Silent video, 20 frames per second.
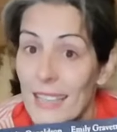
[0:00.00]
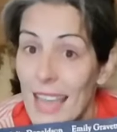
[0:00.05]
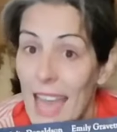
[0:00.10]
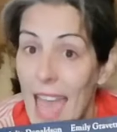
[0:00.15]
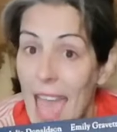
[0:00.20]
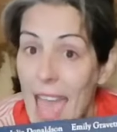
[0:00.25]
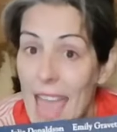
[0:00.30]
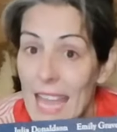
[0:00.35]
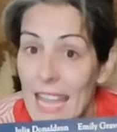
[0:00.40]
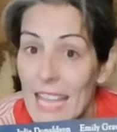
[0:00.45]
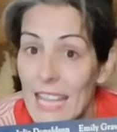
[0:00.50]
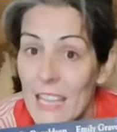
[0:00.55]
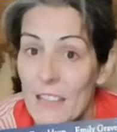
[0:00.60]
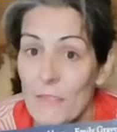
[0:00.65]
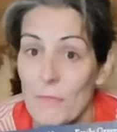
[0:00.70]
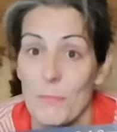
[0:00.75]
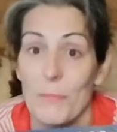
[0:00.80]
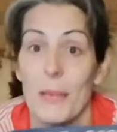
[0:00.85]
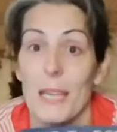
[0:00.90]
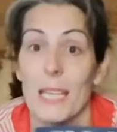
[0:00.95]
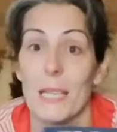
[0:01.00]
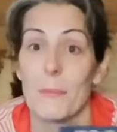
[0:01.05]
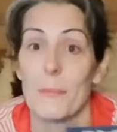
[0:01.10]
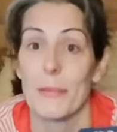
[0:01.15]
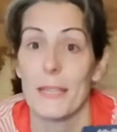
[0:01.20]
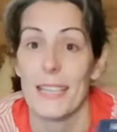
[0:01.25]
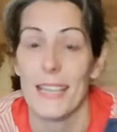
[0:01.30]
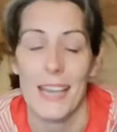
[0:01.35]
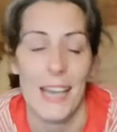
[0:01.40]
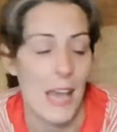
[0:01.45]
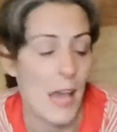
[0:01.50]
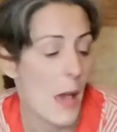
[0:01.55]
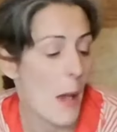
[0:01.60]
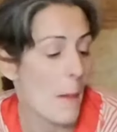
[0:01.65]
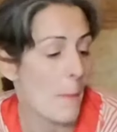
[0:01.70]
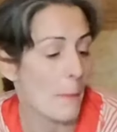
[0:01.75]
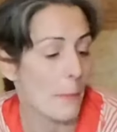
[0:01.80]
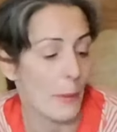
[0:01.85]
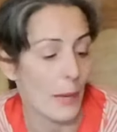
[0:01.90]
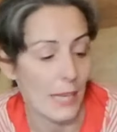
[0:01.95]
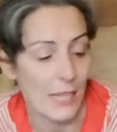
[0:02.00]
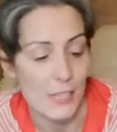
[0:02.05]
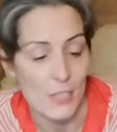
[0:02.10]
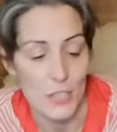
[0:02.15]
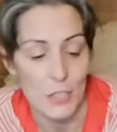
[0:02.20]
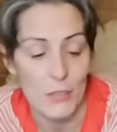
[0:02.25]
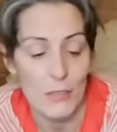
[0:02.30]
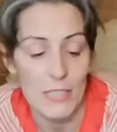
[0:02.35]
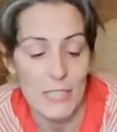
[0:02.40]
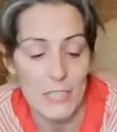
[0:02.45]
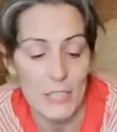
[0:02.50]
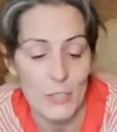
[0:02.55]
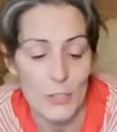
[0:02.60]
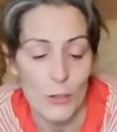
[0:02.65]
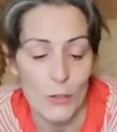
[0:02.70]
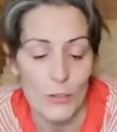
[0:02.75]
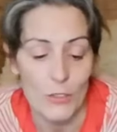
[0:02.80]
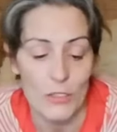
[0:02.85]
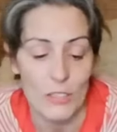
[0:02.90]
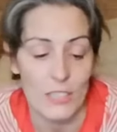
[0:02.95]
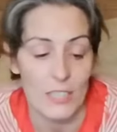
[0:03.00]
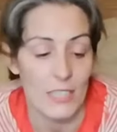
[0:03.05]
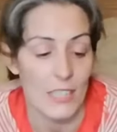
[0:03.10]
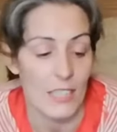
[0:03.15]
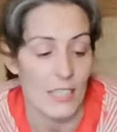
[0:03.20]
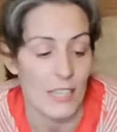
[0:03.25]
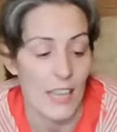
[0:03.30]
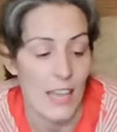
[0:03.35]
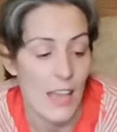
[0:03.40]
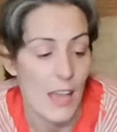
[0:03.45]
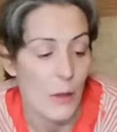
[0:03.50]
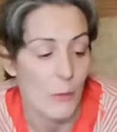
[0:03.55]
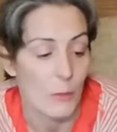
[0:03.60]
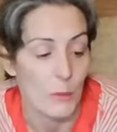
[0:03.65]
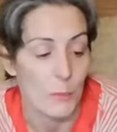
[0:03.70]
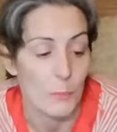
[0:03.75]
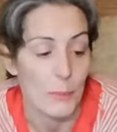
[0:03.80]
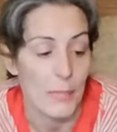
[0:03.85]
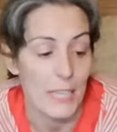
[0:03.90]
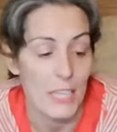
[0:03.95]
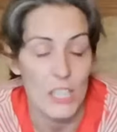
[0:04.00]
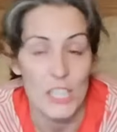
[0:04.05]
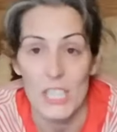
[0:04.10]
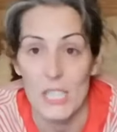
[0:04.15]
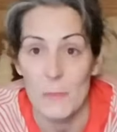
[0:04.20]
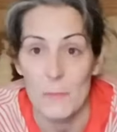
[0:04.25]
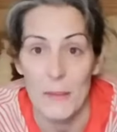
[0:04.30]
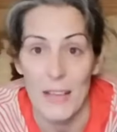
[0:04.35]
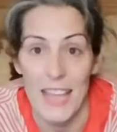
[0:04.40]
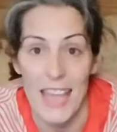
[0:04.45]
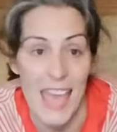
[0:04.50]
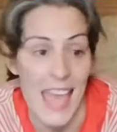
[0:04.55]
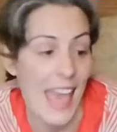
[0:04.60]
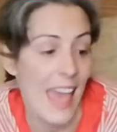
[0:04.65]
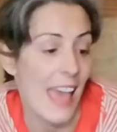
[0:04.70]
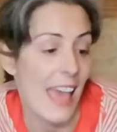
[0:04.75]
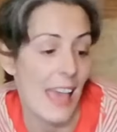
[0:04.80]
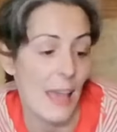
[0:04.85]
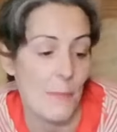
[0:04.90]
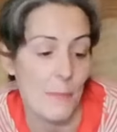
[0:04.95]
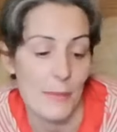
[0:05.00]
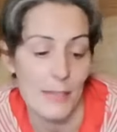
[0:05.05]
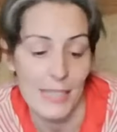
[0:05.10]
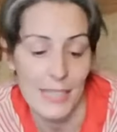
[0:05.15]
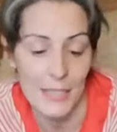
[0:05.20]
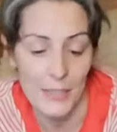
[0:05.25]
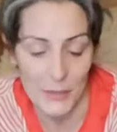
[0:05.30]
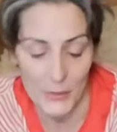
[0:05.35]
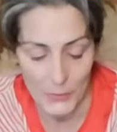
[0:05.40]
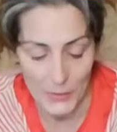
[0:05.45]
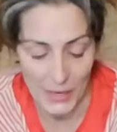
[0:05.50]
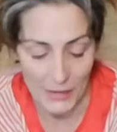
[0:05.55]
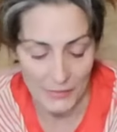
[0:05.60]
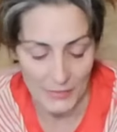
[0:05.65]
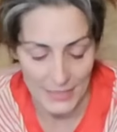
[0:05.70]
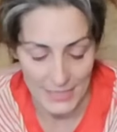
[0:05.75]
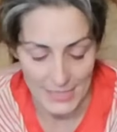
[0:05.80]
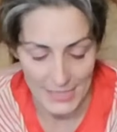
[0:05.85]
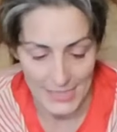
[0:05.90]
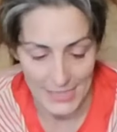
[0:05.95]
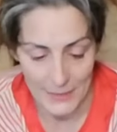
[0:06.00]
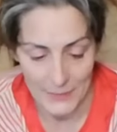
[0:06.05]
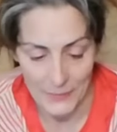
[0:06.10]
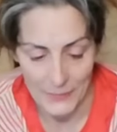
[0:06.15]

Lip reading: Cave Baby by Julia Donaldson with pictures by Emily Gravett,